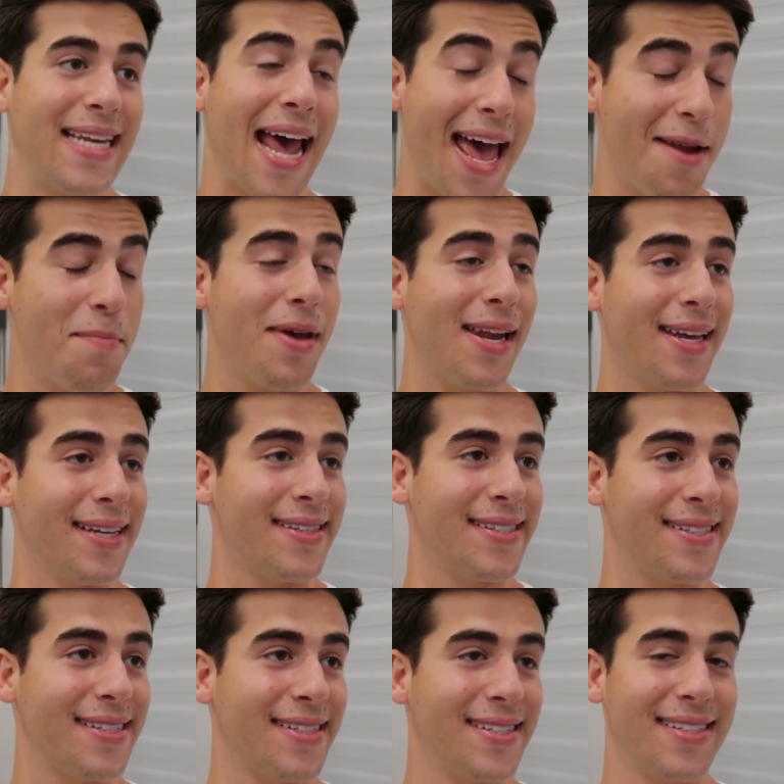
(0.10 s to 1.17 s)
10
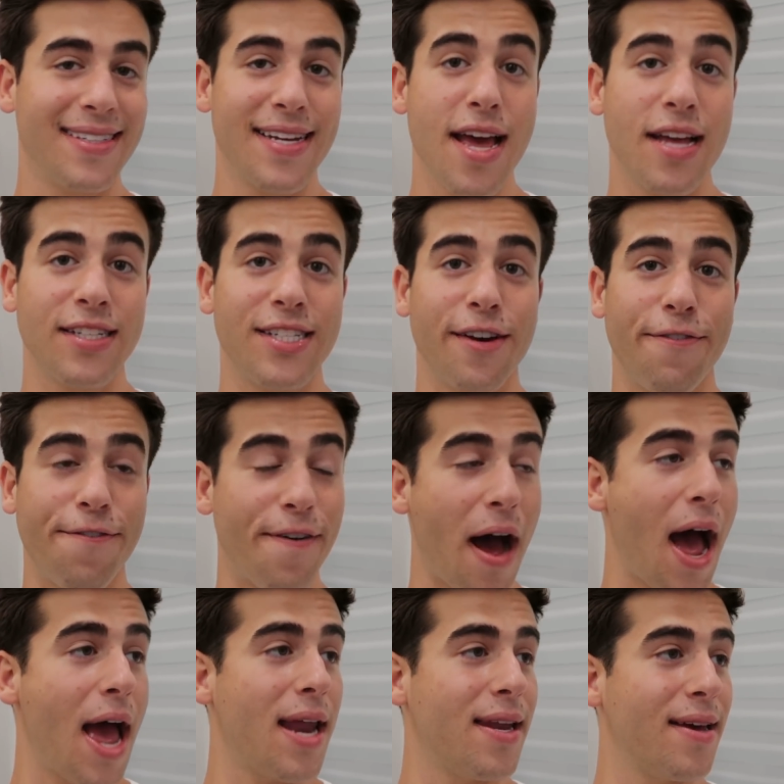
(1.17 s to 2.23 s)
minutes to
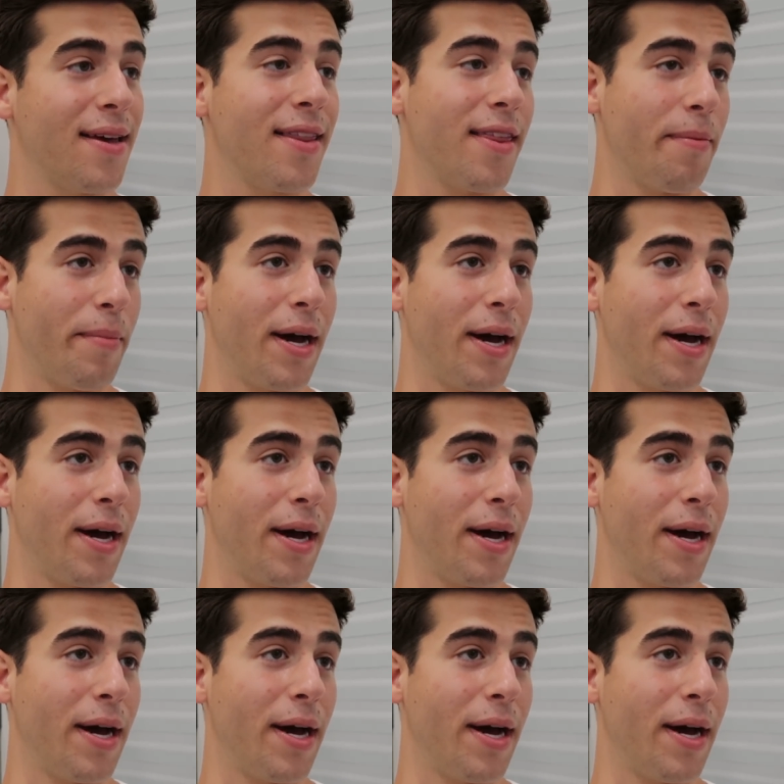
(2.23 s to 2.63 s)
find the